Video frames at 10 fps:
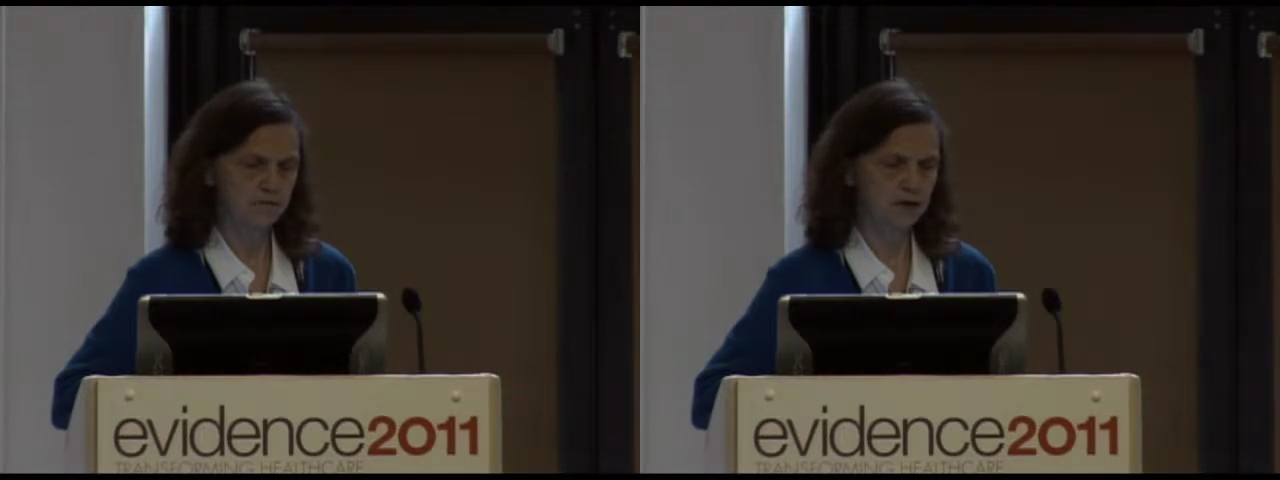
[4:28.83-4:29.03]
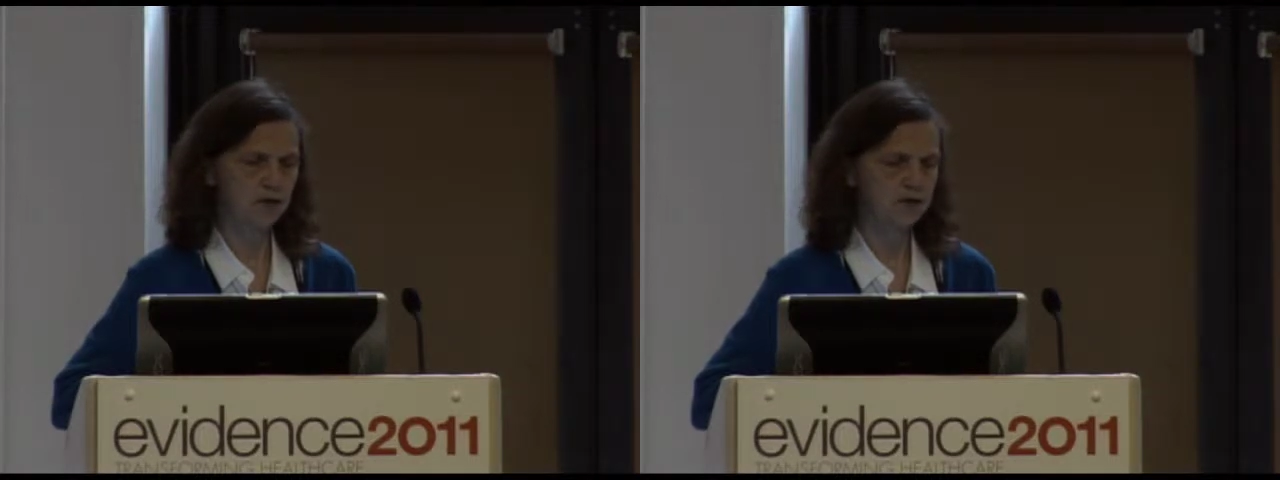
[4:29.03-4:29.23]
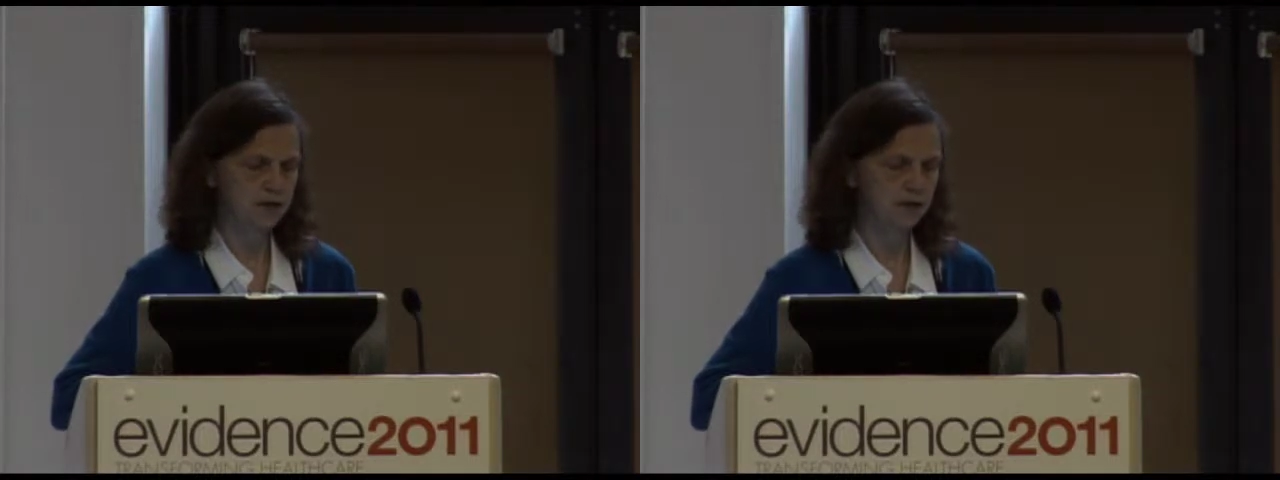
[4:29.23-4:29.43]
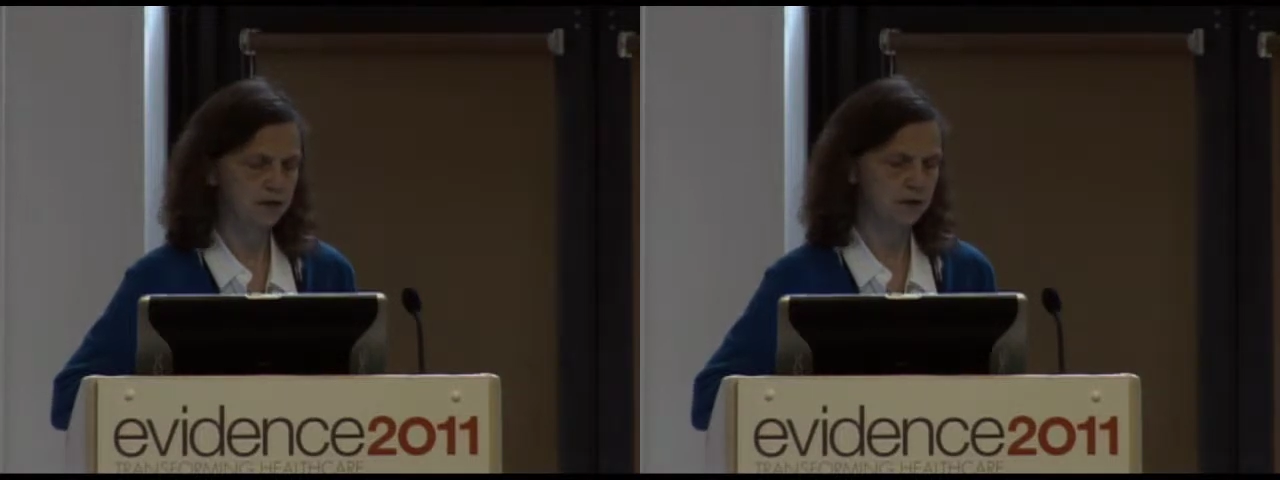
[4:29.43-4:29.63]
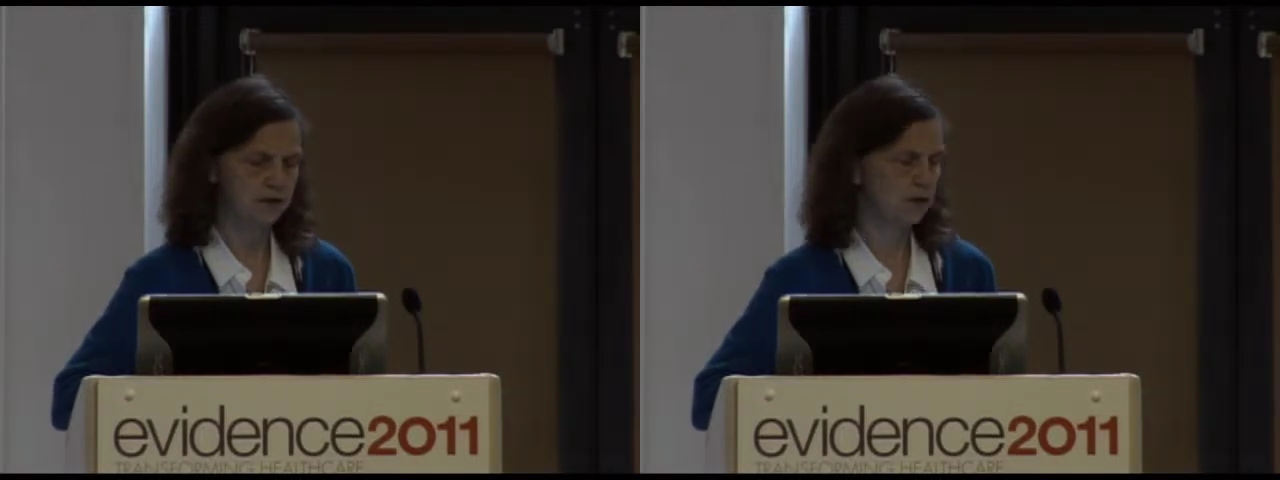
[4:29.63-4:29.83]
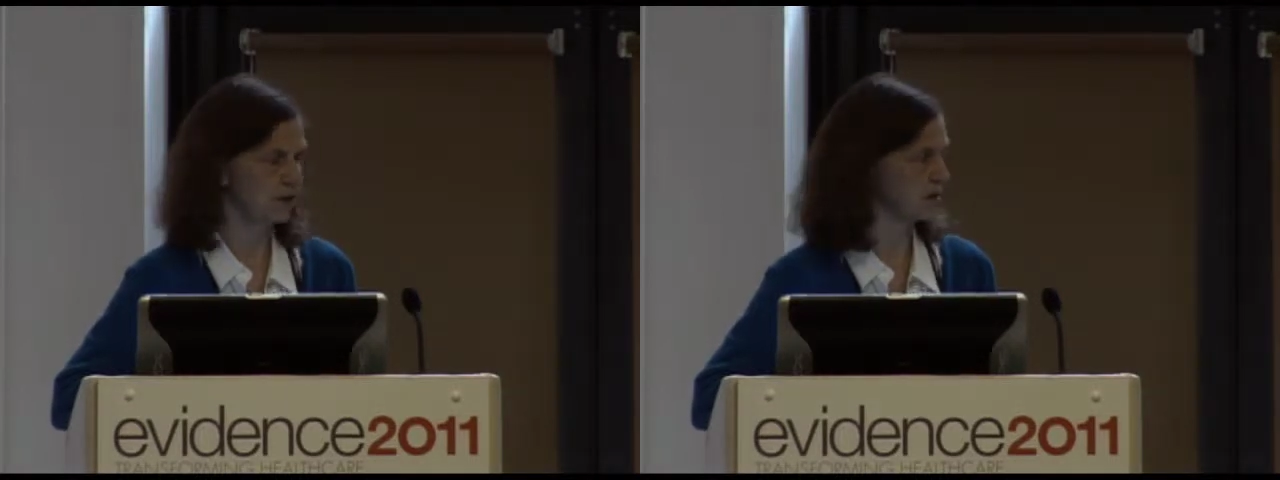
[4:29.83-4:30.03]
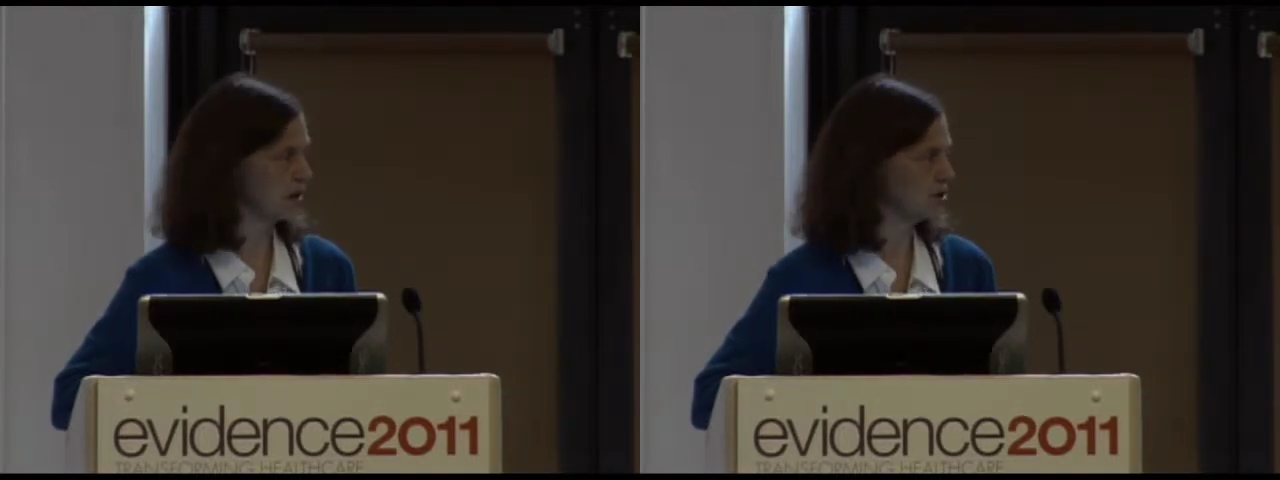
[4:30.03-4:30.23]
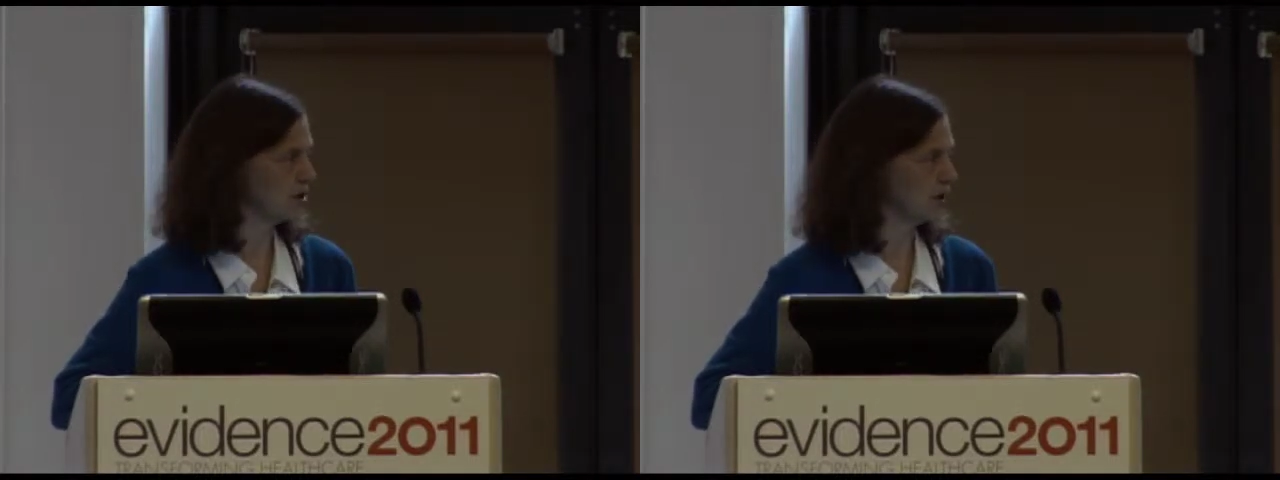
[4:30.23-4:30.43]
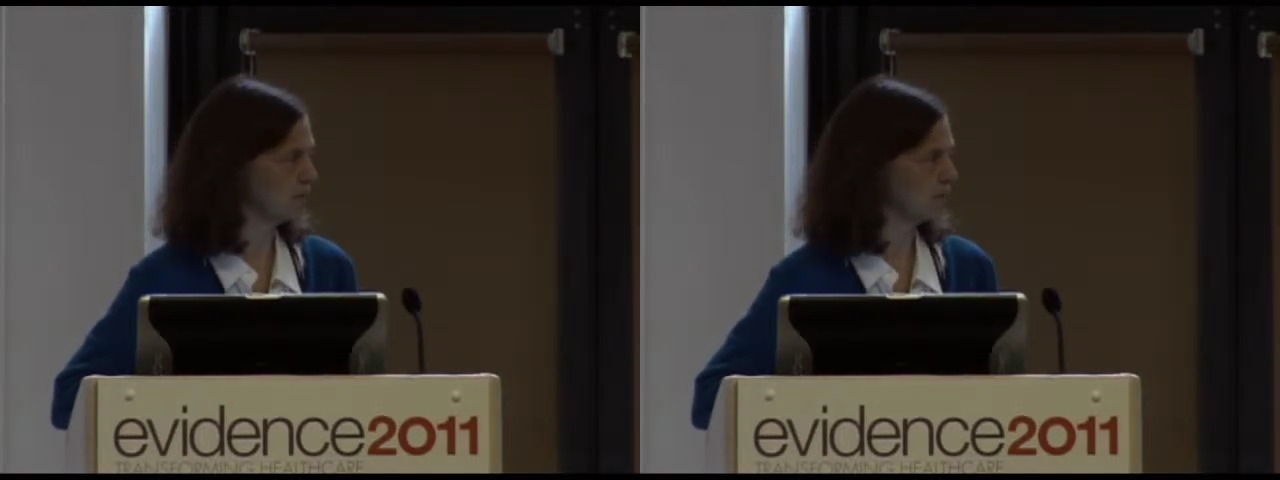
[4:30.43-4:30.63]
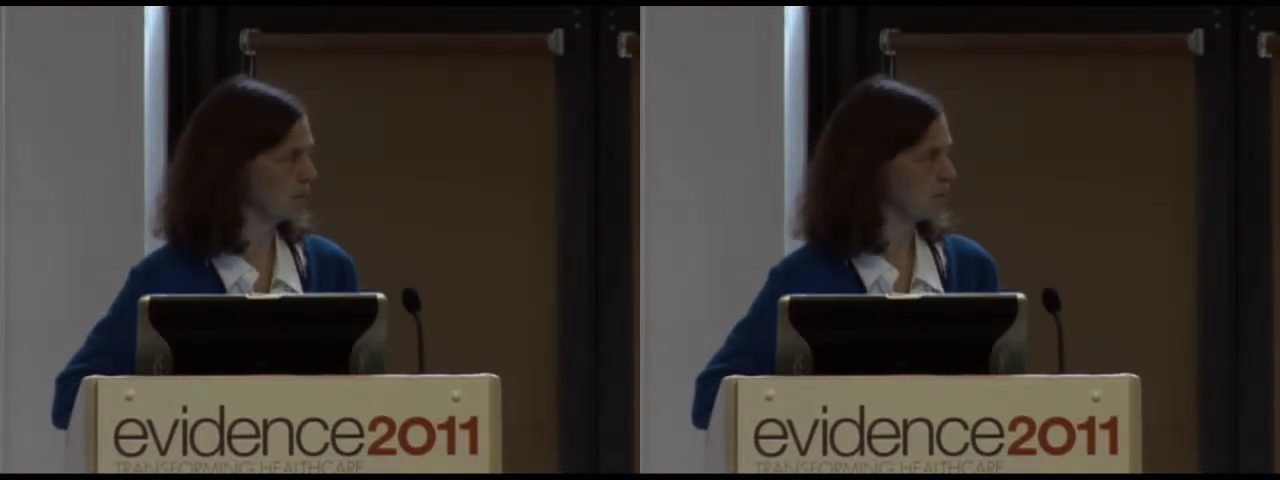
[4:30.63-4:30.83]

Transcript: personally concern, because actually